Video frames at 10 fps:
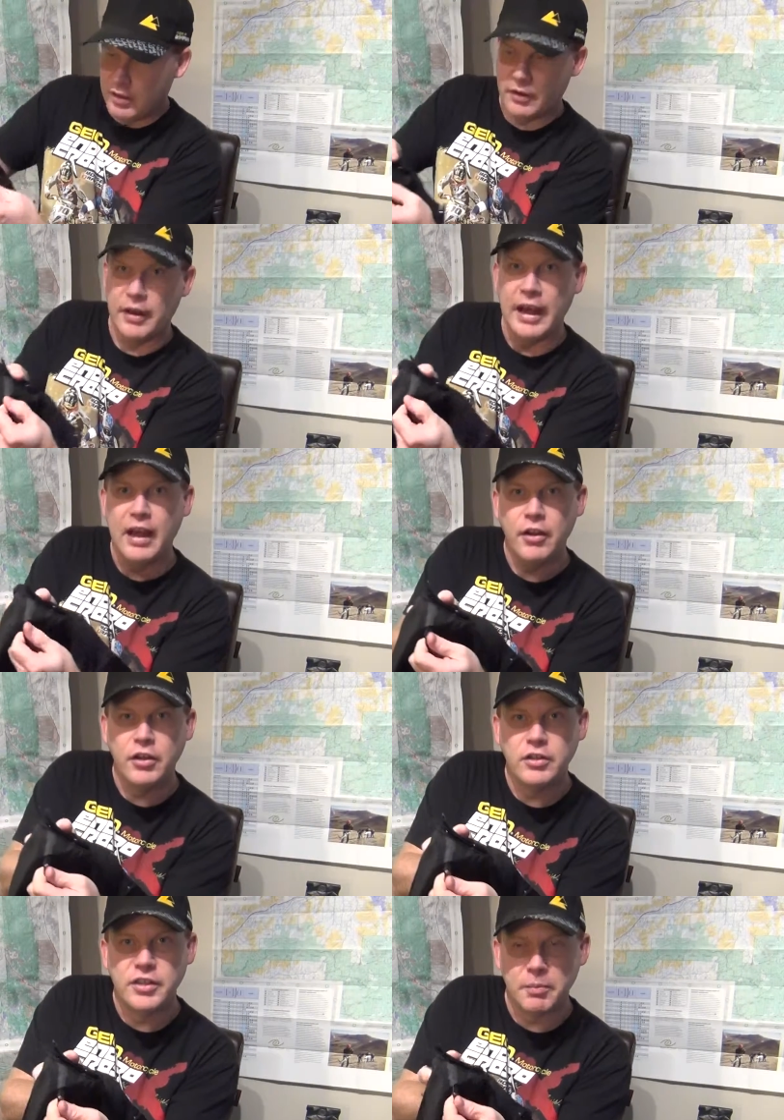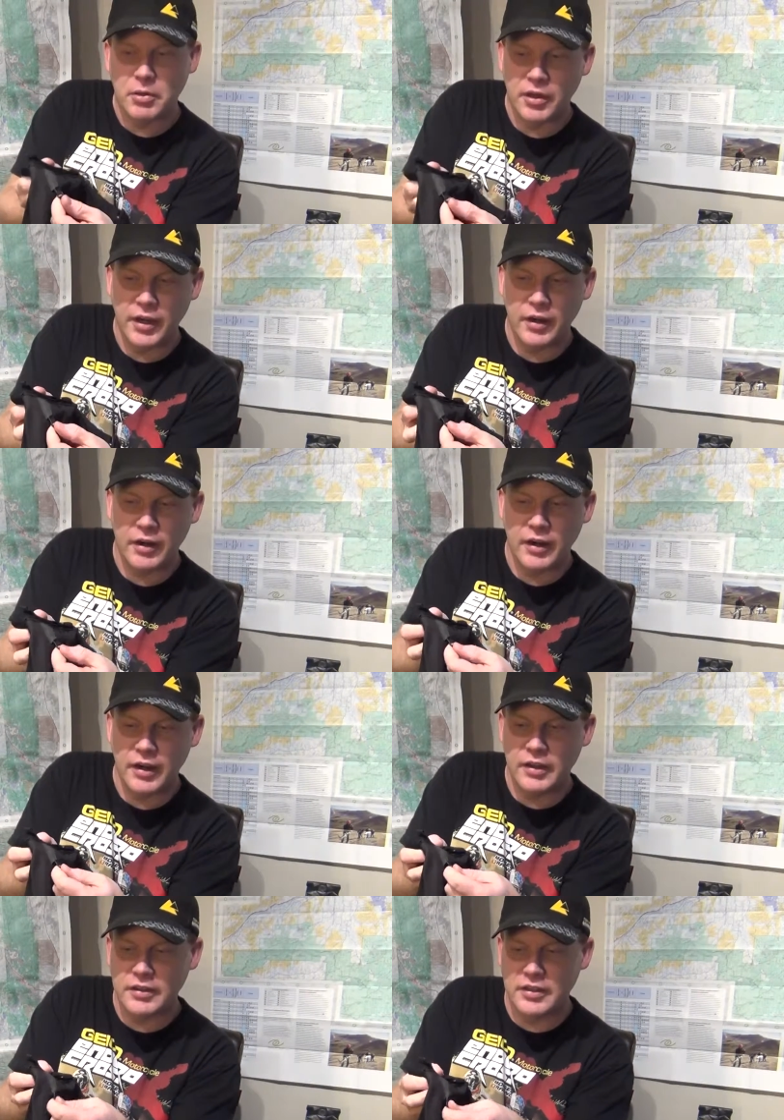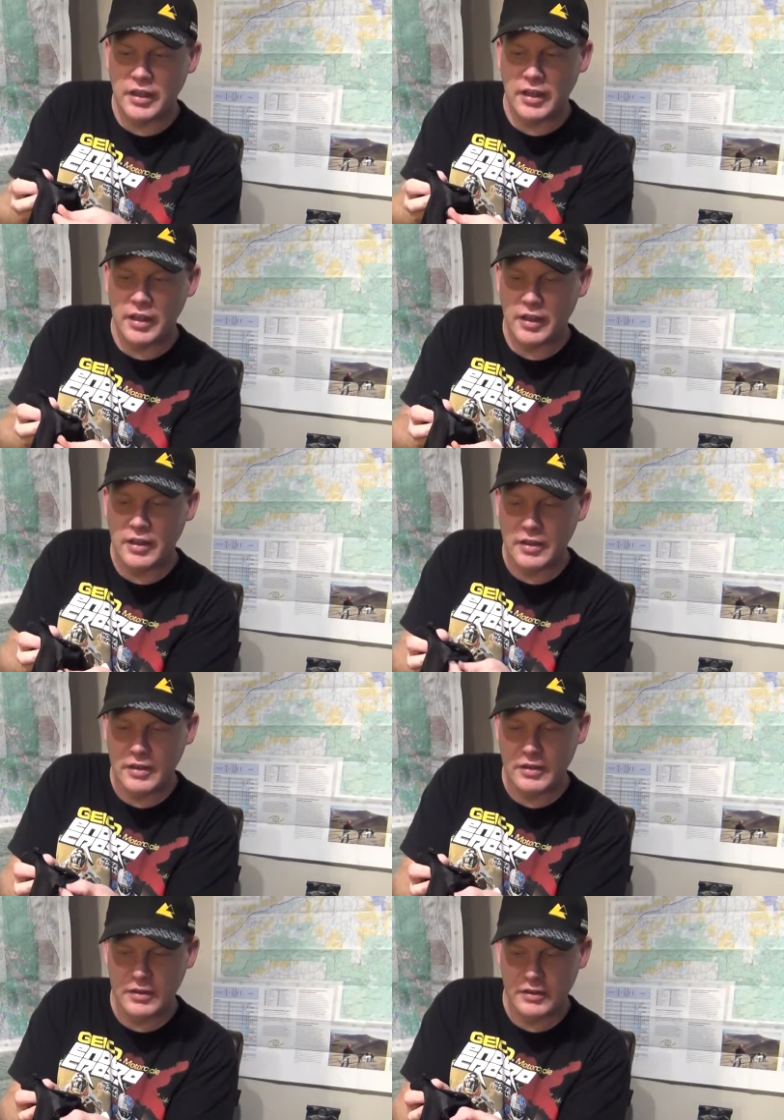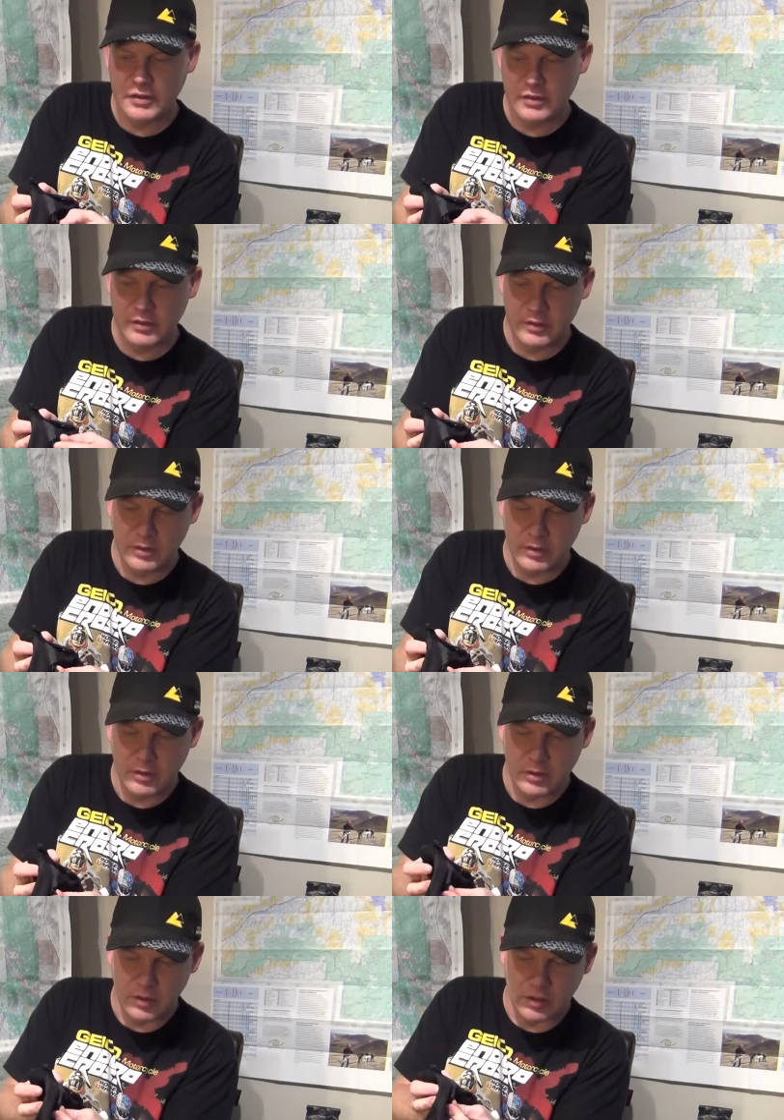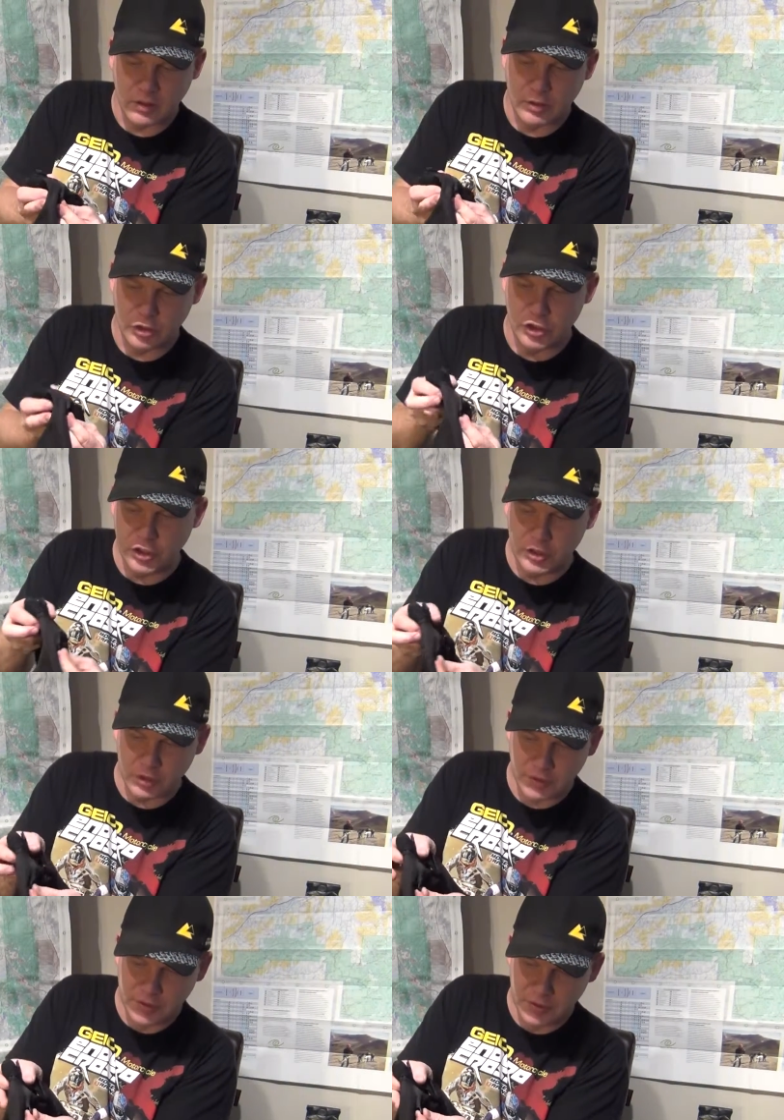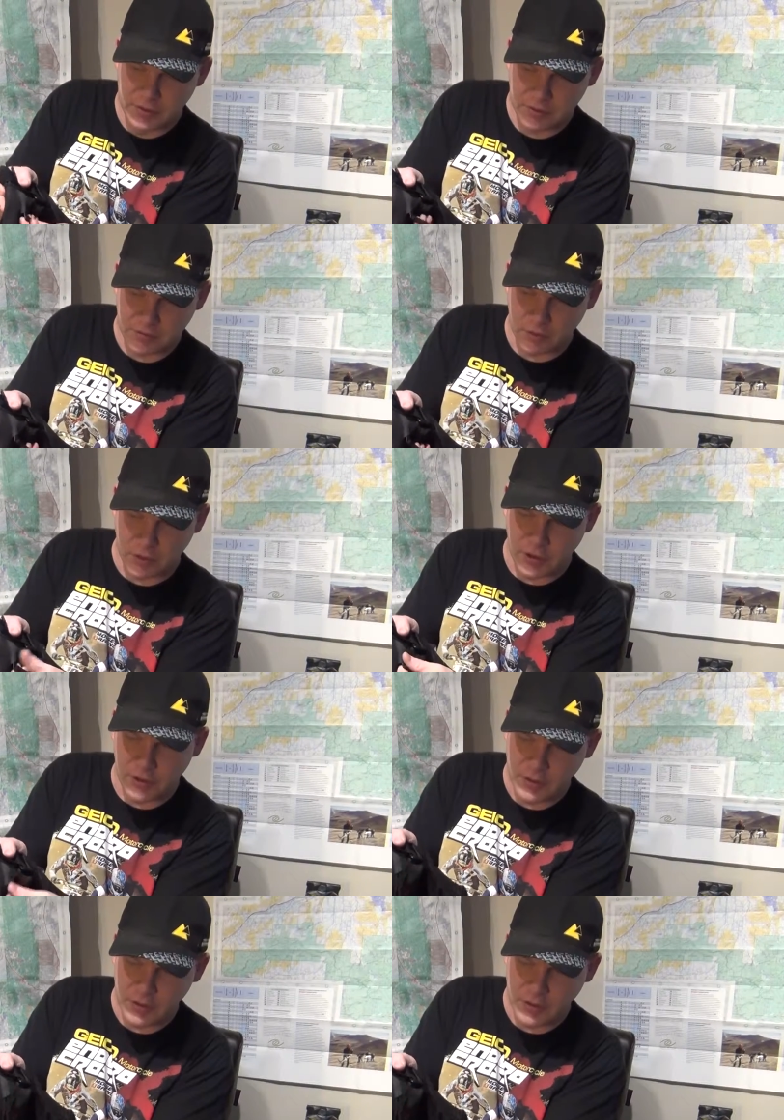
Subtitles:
Now your zipper here has a little shield for it,